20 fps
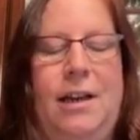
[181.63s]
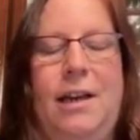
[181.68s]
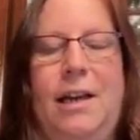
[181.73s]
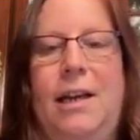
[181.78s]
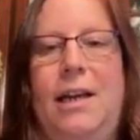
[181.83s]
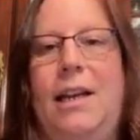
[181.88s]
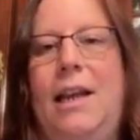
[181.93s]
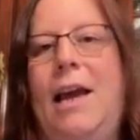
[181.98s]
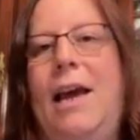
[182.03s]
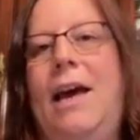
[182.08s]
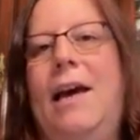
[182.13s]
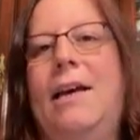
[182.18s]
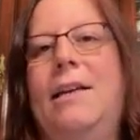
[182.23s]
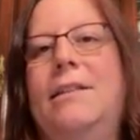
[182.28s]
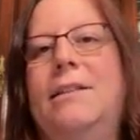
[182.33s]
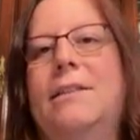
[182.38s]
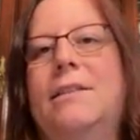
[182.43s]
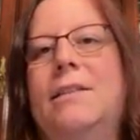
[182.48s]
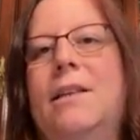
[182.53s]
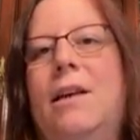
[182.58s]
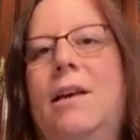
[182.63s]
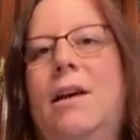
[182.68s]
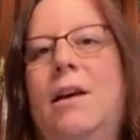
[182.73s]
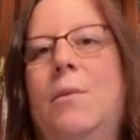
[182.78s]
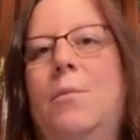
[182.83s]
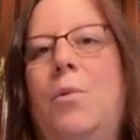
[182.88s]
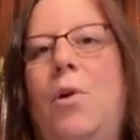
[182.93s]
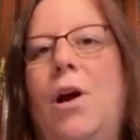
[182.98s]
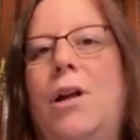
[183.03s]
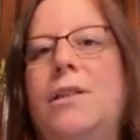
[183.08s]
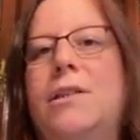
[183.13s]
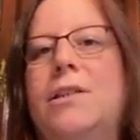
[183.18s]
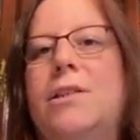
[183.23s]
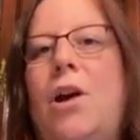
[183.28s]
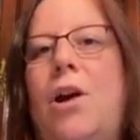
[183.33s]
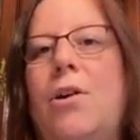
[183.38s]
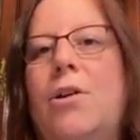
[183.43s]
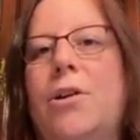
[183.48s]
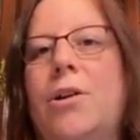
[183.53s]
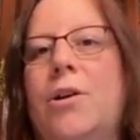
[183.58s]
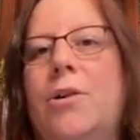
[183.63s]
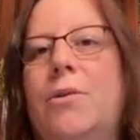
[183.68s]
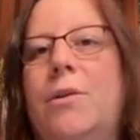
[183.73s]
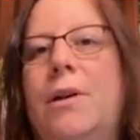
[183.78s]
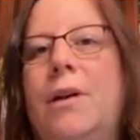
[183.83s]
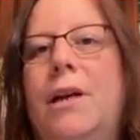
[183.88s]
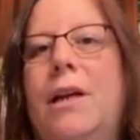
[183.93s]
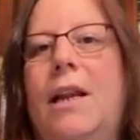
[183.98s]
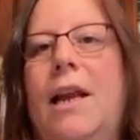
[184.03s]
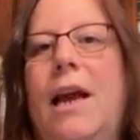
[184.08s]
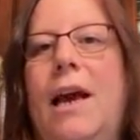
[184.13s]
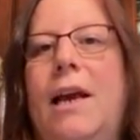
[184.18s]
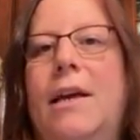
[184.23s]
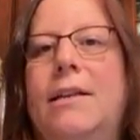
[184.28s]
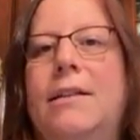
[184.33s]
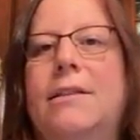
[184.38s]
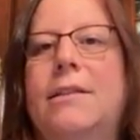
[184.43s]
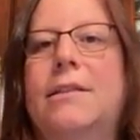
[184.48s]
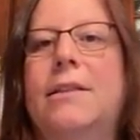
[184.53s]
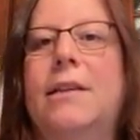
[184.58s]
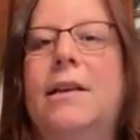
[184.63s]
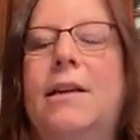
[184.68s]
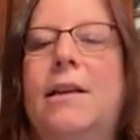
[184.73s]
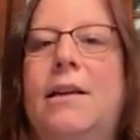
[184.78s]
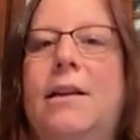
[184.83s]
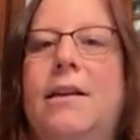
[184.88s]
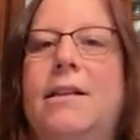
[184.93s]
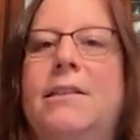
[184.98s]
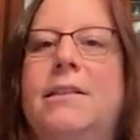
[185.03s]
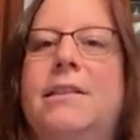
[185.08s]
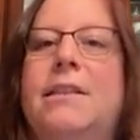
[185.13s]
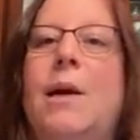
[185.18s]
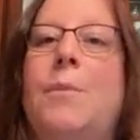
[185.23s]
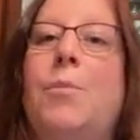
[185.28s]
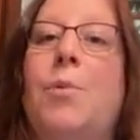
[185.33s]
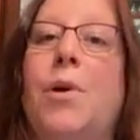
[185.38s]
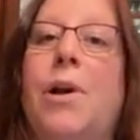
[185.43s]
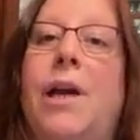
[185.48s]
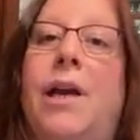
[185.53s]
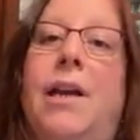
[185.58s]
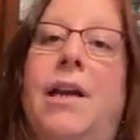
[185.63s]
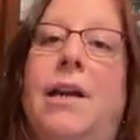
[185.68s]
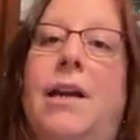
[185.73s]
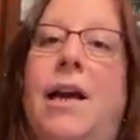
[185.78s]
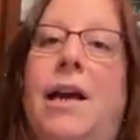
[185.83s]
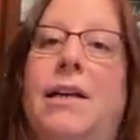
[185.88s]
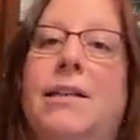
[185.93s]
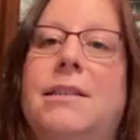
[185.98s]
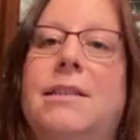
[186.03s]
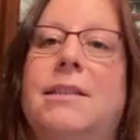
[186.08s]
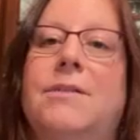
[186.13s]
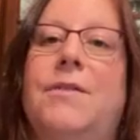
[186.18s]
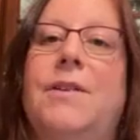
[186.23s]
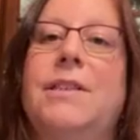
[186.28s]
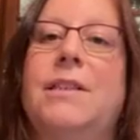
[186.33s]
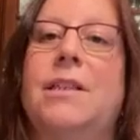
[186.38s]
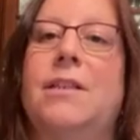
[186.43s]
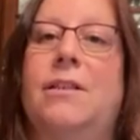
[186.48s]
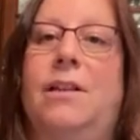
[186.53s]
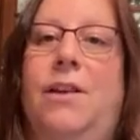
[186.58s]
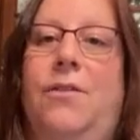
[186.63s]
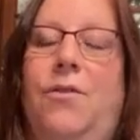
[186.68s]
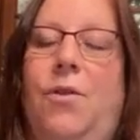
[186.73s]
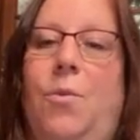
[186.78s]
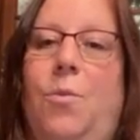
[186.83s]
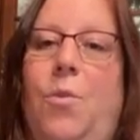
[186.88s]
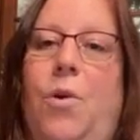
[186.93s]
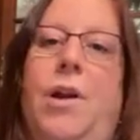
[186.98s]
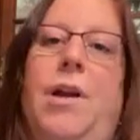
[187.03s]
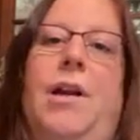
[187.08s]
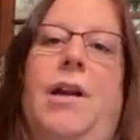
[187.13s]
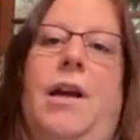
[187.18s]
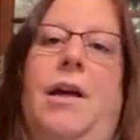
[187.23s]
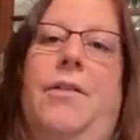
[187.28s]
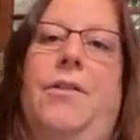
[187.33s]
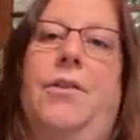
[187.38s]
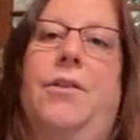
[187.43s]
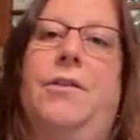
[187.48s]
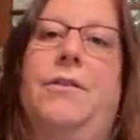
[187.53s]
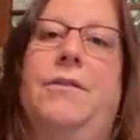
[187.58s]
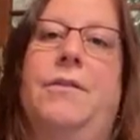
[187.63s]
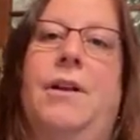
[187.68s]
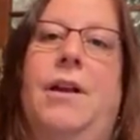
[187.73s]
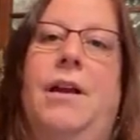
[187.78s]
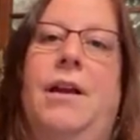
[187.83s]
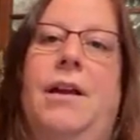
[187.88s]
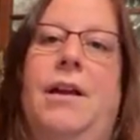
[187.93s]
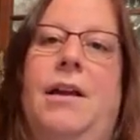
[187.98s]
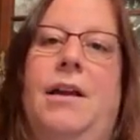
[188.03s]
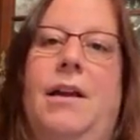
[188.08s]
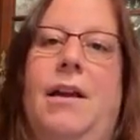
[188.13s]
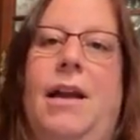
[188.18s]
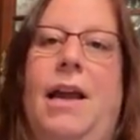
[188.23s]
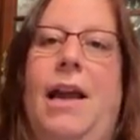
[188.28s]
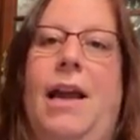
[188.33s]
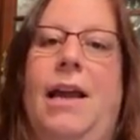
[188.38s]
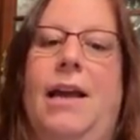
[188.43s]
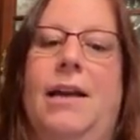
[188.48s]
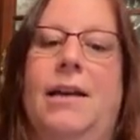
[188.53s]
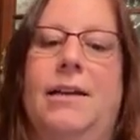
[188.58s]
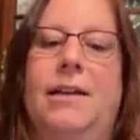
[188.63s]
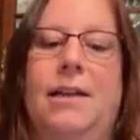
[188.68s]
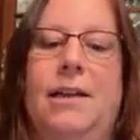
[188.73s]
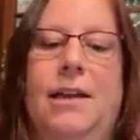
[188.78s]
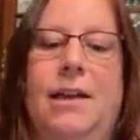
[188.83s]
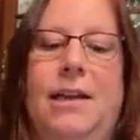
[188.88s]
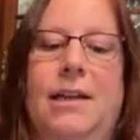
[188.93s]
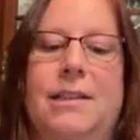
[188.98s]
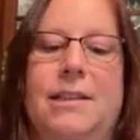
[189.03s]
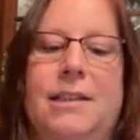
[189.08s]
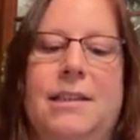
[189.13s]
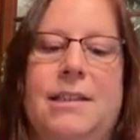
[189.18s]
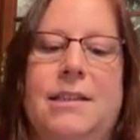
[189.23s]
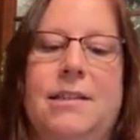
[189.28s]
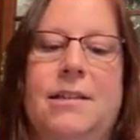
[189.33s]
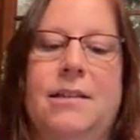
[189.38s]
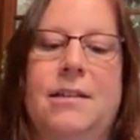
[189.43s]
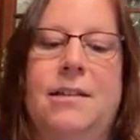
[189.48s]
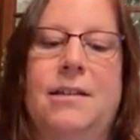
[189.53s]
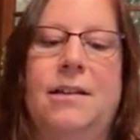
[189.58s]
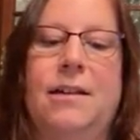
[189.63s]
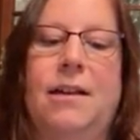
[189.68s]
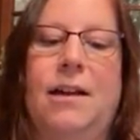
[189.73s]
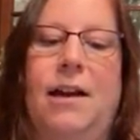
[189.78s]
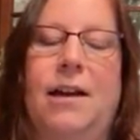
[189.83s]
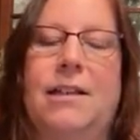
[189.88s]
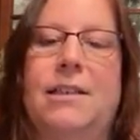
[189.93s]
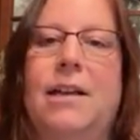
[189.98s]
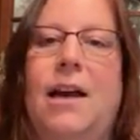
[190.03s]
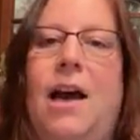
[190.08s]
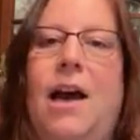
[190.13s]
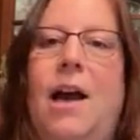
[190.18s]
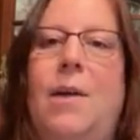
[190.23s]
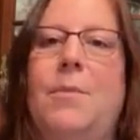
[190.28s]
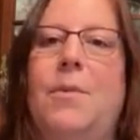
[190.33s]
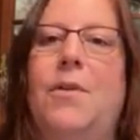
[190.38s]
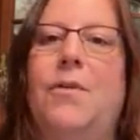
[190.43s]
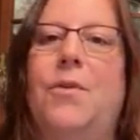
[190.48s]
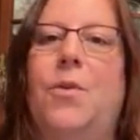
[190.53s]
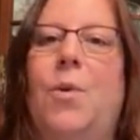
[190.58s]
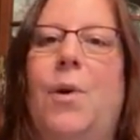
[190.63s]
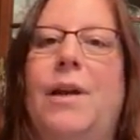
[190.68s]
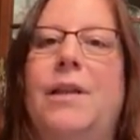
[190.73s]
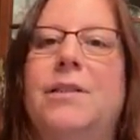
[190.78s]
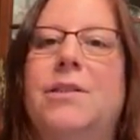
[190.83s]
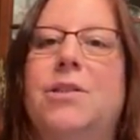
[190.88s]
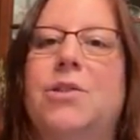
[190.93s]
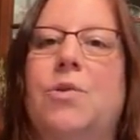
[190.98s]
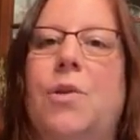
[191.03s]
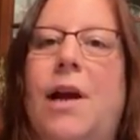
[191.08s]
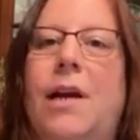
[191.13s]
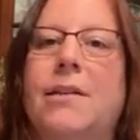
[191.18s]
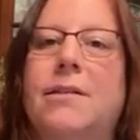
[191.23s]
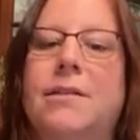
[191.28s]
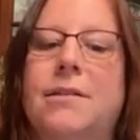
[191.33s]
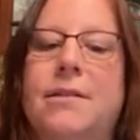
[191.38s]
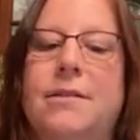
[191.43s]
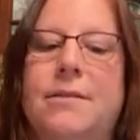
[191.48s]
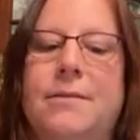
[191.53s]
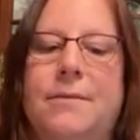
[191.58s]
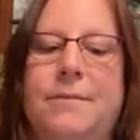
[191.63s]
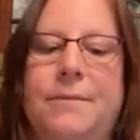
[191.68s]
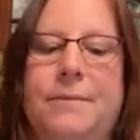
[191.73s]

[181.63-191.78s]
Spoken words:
It has brought sorrow. It has separated us physically from one another. And it's a time of great stress.